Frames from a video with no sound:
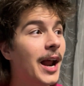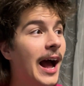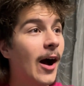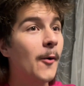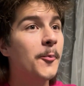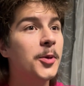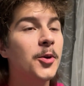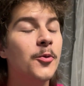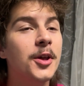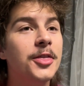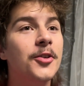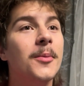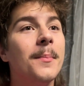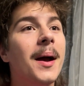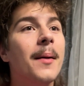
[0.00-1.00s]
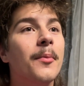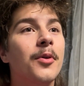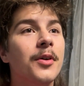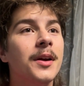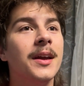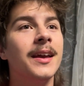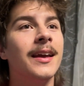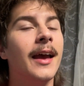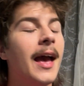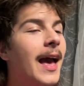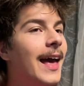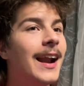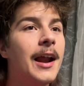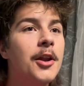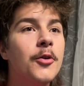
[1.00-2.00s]
to help you with your memory.
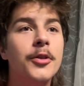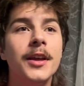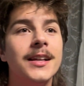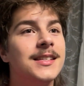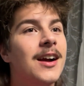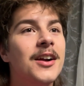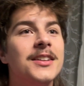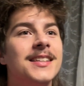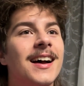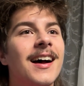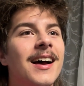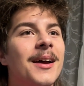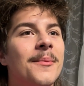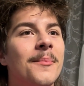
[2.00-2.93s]
And I knew the entire time. Why